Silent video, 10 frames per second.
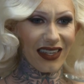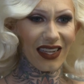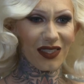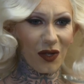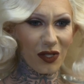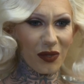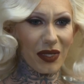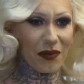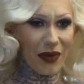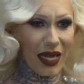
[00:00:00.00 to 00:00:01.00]
next
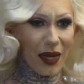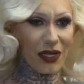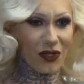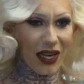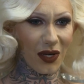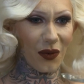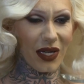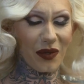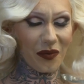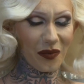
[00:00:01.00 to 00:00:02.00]
ultimate Miami drag
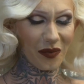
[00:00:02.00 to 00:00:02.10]
queen.